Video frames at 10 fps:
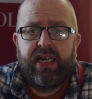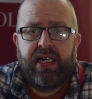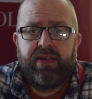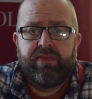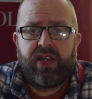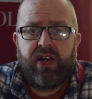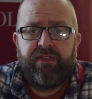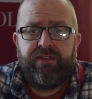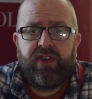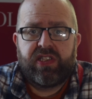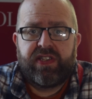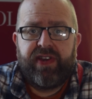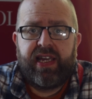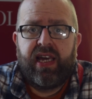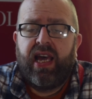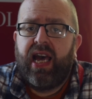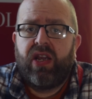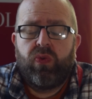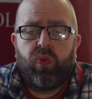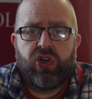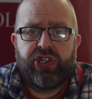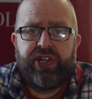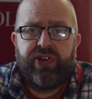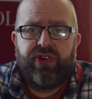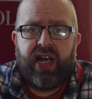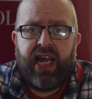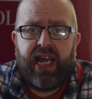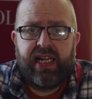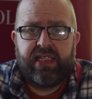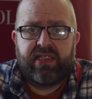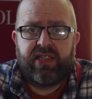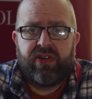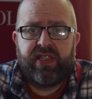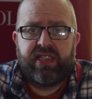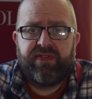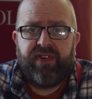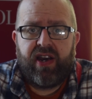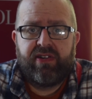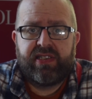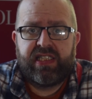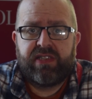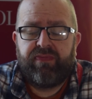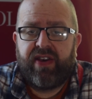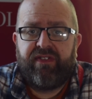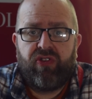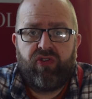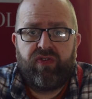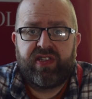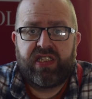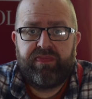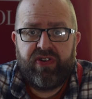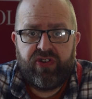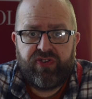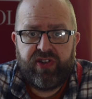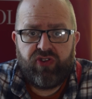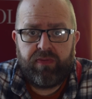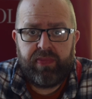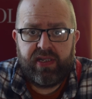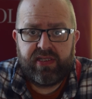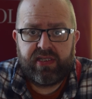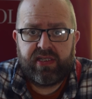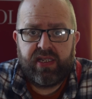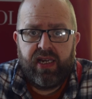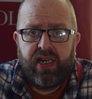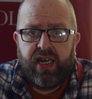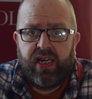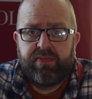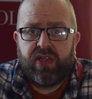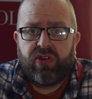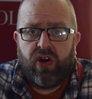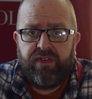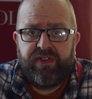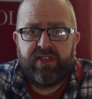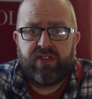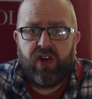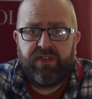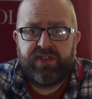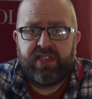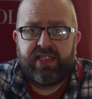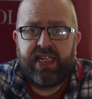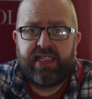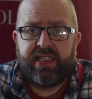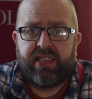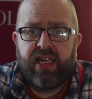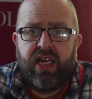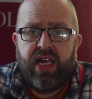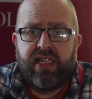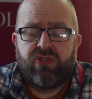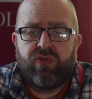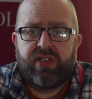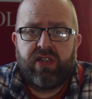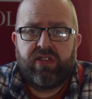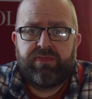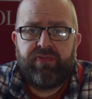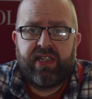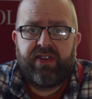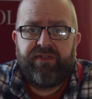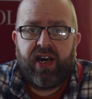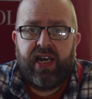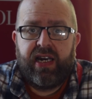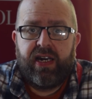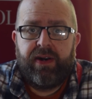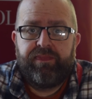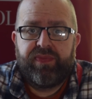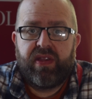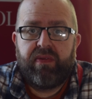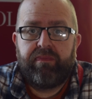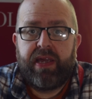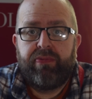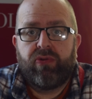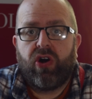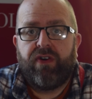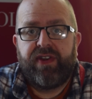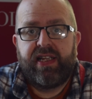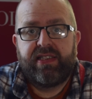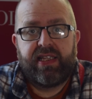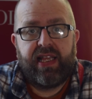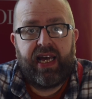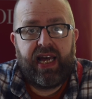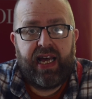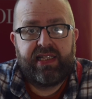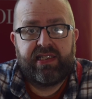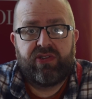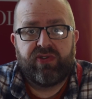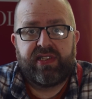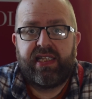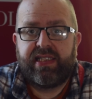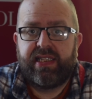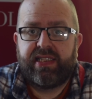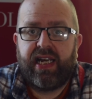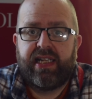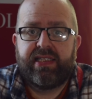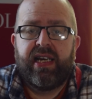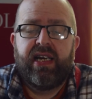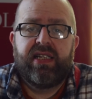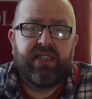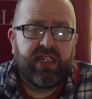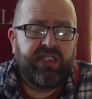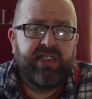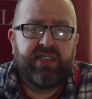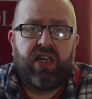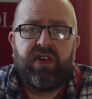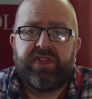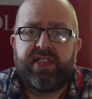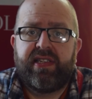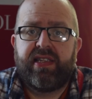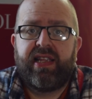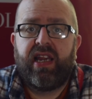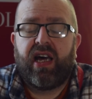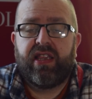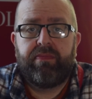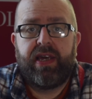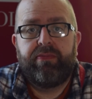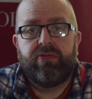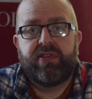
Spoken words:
kind of philosophy, and washing your hands. So this virus is spread through respiratory droplets, so coughs and sneezes. It's also spread via people coughing into their hands or sneezing into hands, touching surfaces, and then other people